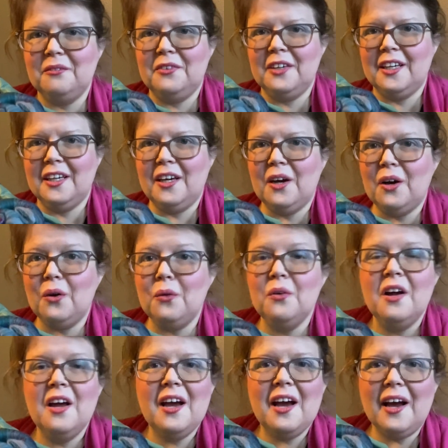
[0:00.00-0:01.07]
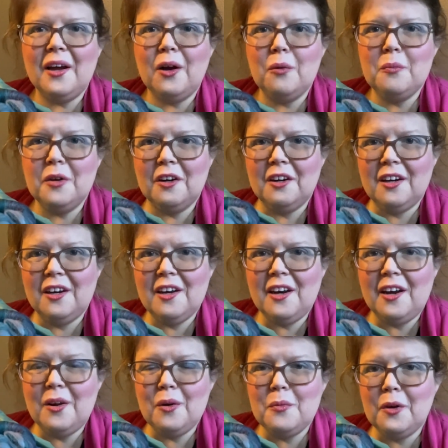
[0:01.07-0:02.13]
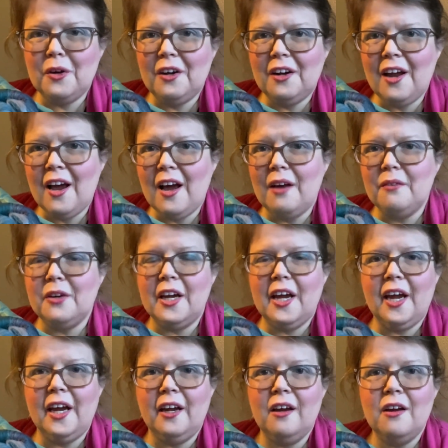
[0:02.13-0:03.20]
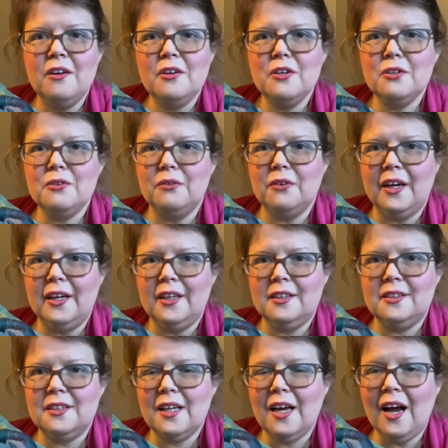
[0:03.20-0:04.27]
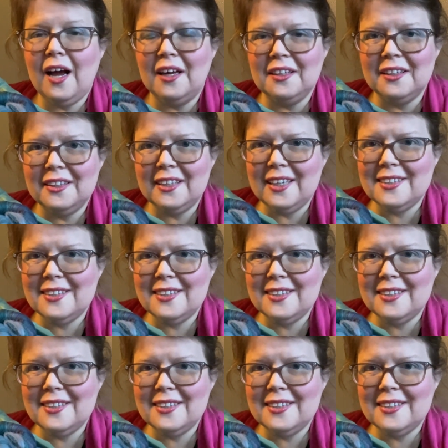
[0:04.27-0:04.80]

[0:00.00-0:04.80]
video. I hope you're gonna have a great holiday